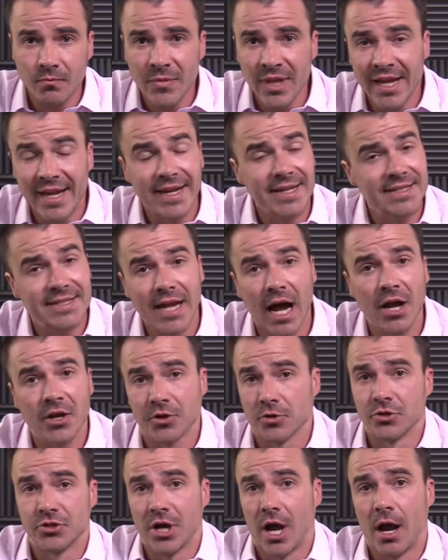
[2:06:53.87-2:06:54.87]
it's not
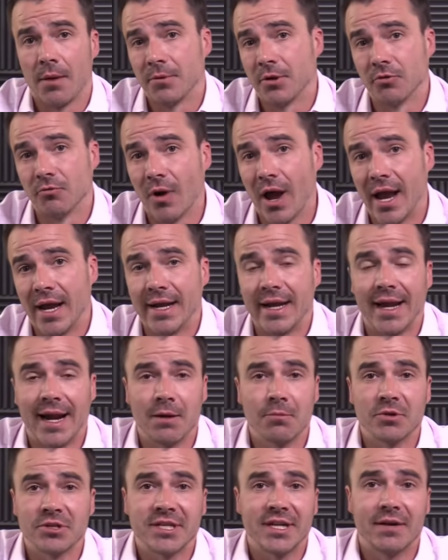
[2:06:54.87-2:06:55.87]
your job. You're right. And I
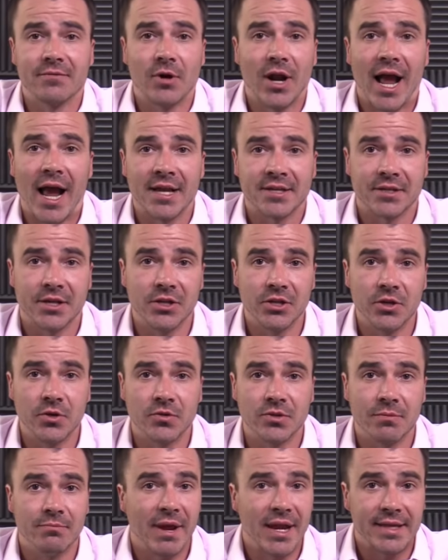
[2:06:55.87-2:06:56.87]
wasn't ever asking you
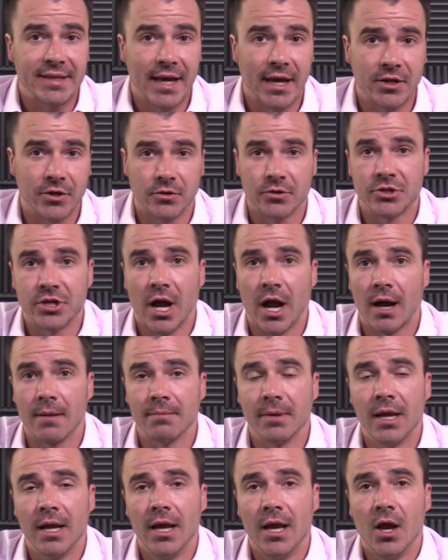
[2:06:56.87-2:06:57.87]
to make that your
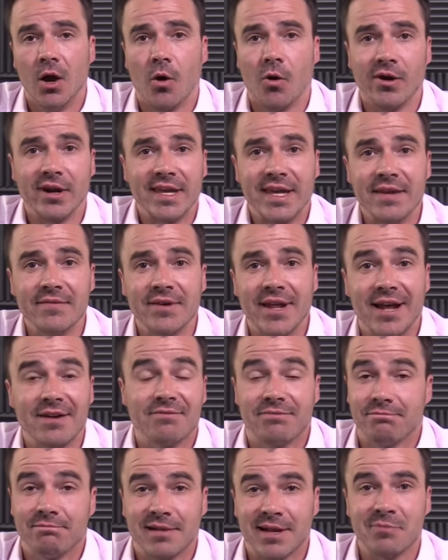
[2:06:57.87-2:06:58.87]
job or to even
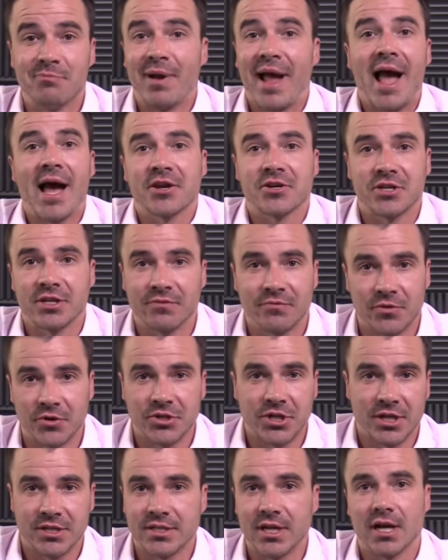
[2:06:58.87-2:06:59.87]
have compassion for
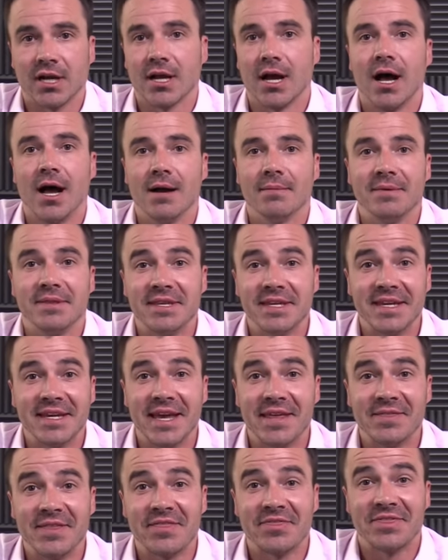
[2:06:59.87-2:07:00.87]
chess.com and the
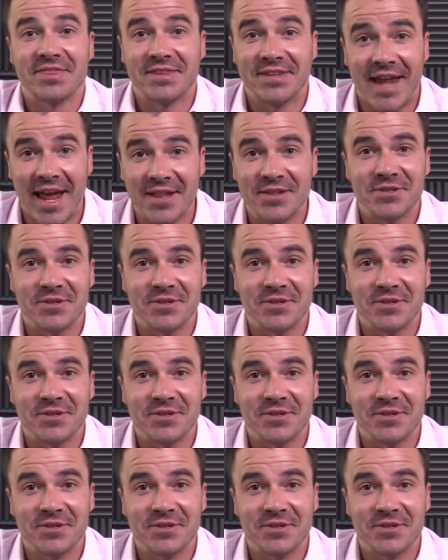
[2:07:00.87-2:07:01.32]
and the tens